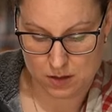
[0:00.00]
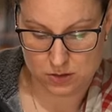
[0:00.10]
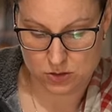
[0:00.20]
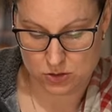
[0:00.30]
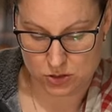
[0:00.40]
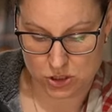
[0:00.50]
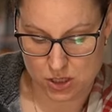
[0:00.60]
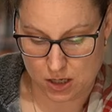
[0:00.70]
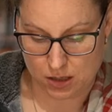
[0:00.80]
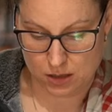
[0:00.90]
is to
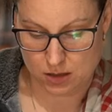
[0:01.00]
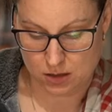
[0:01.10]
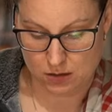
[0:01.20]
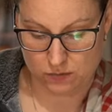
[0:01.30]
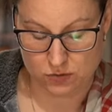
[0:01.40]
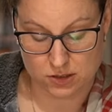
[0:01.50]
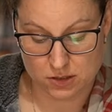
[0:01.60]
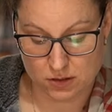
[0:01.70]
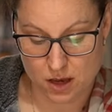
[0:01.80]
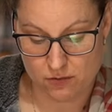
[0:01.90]
check if you
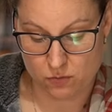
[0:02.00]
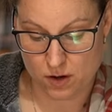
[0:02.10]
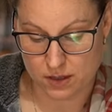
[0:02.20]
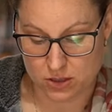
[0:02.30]
still have 1